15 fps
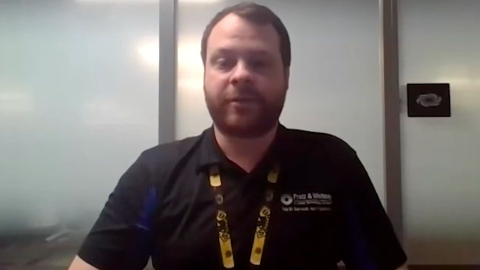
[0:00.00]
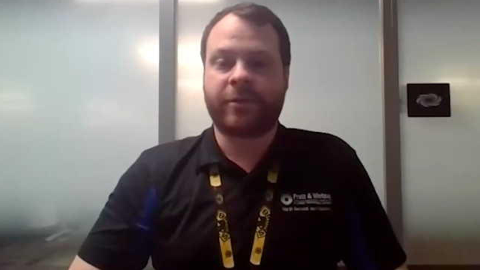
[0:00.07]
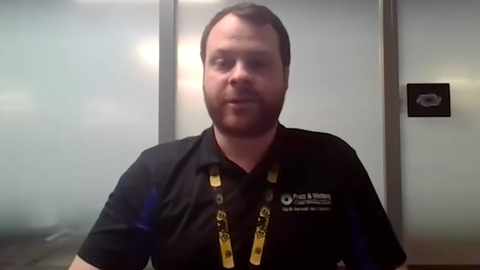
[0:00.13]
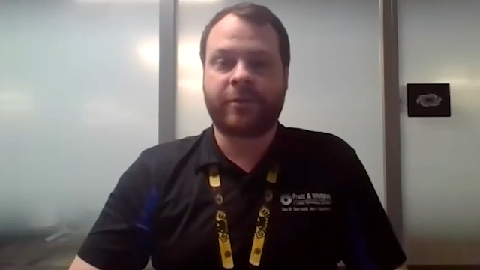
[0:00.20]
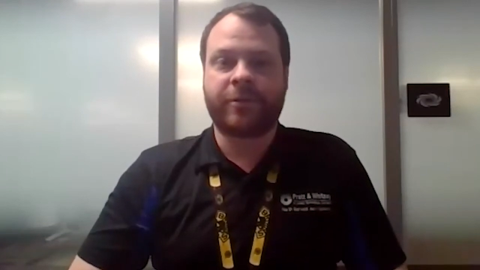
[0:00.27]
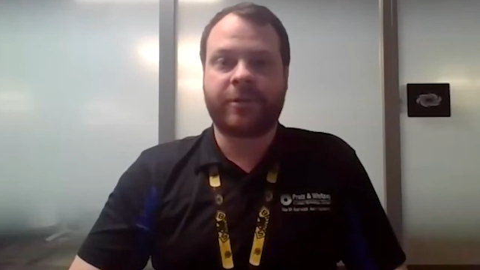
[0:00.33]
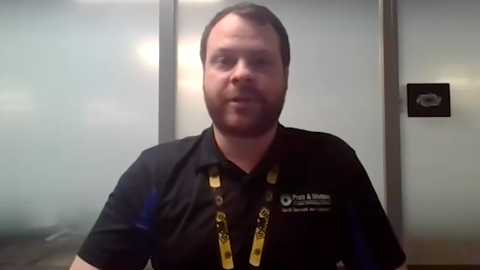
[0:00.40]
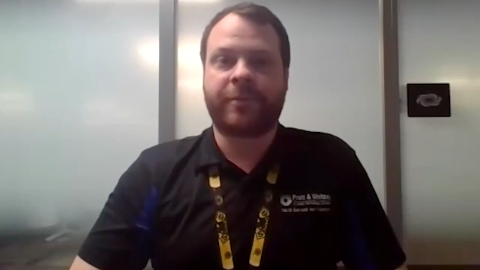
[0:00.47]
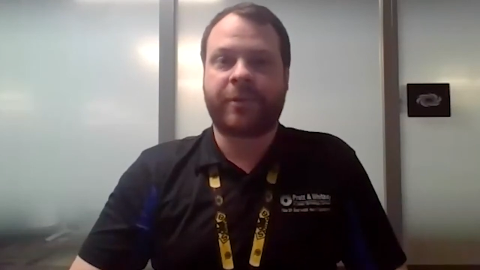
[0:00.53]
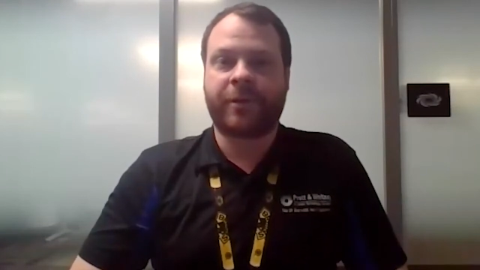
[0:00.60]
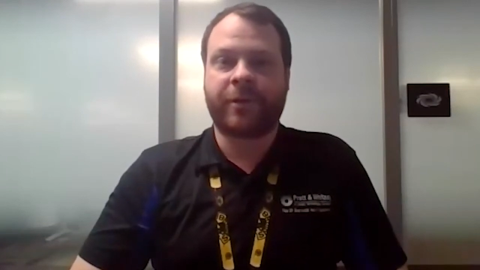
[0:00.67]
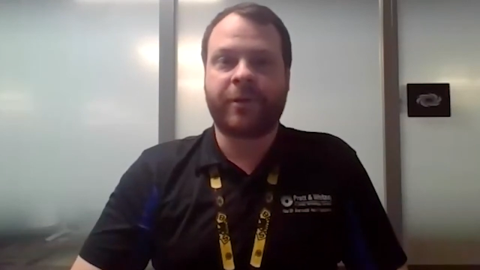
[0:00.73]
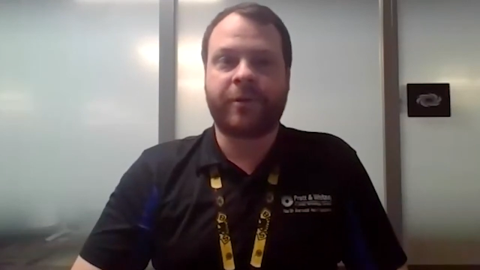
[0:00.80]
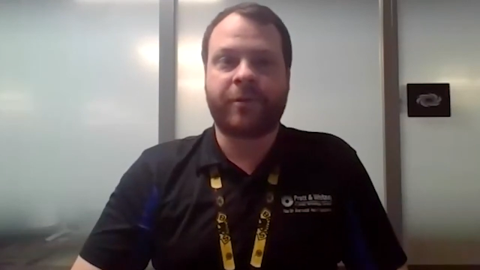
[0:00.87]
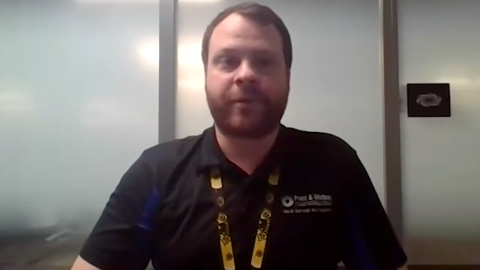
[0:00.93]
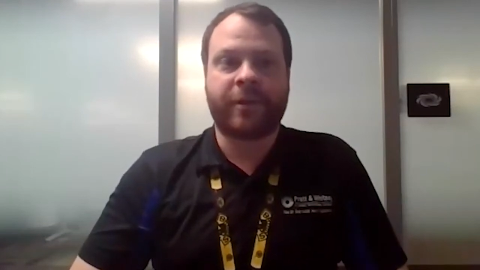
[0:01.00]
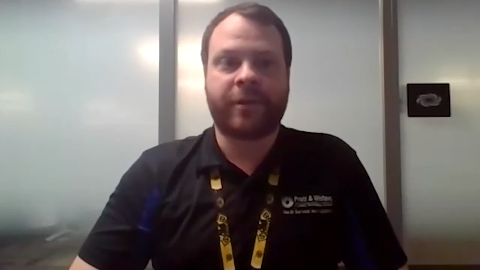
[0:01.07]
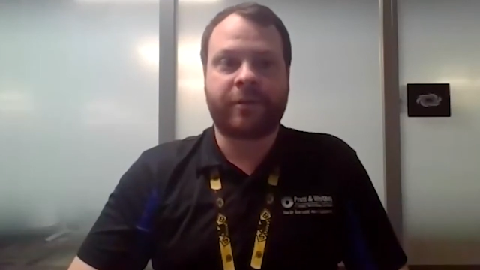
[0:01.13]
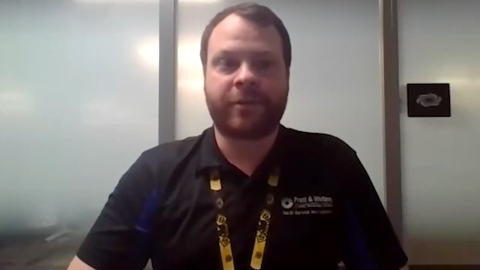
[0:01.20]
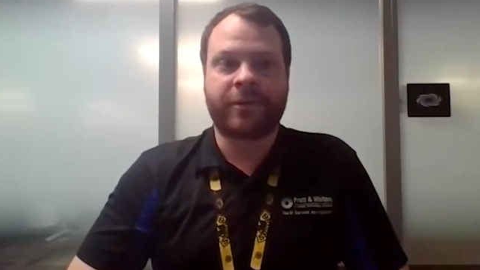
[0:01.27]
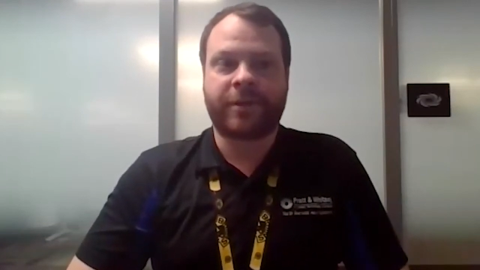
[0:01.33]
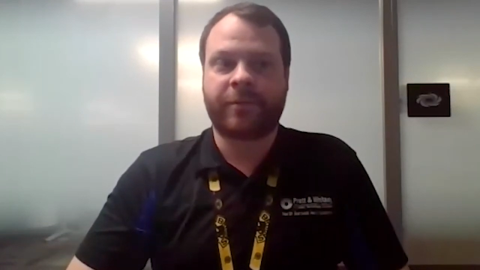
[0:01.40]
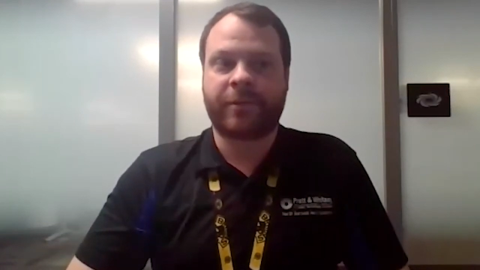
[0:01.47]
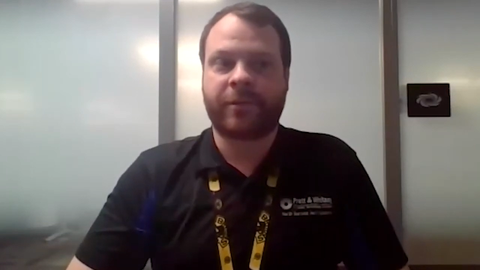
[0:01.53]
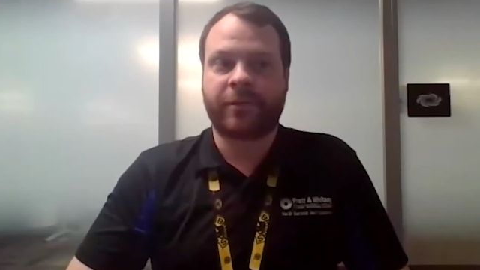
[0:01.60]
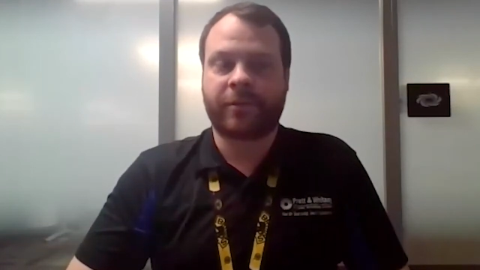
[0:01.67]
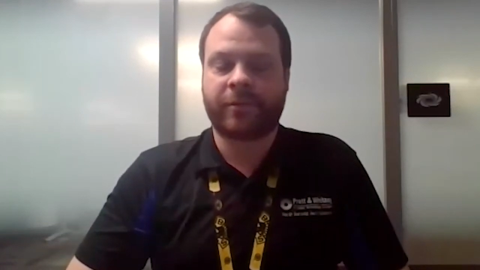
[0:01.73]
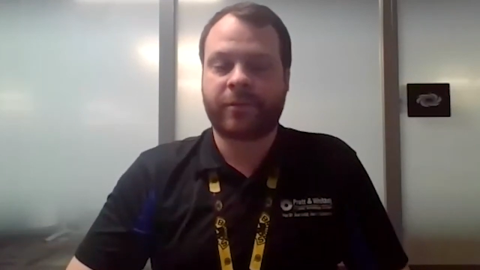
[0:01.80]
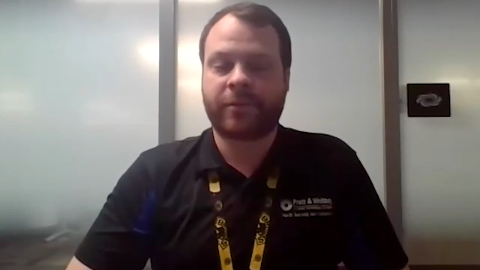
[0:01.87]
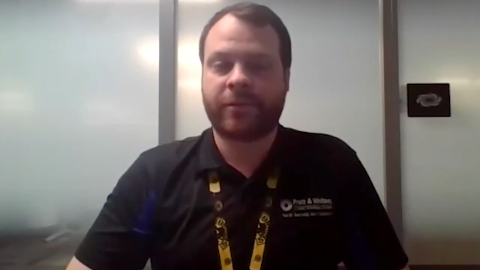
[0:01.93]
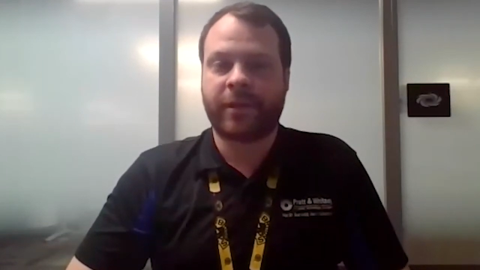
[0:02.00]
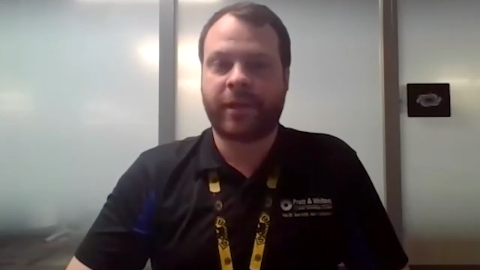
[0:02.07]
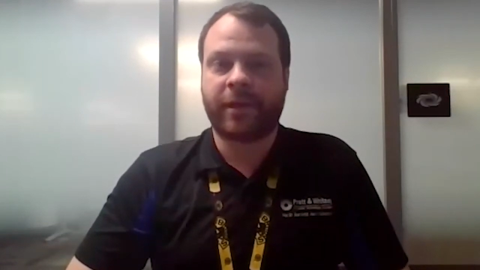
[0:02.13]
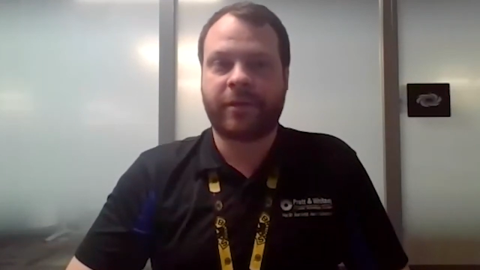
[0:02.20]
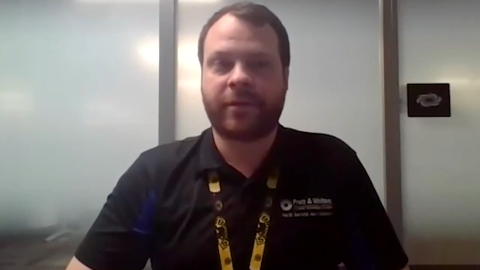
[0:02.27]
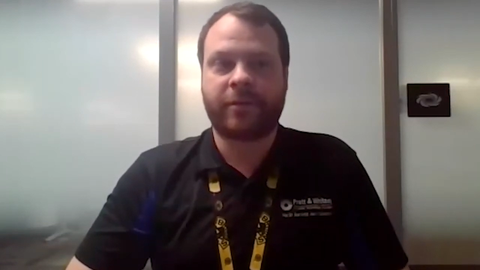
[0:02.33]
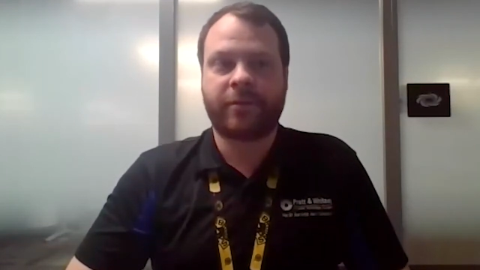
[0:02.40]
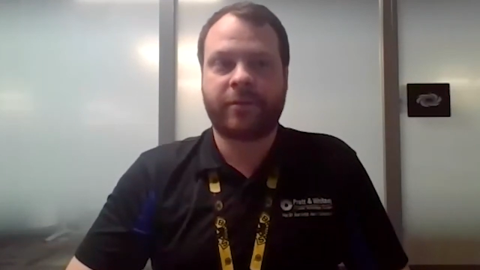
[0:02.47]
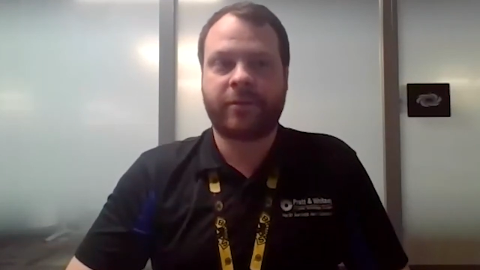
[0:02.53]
It was always something new and always something that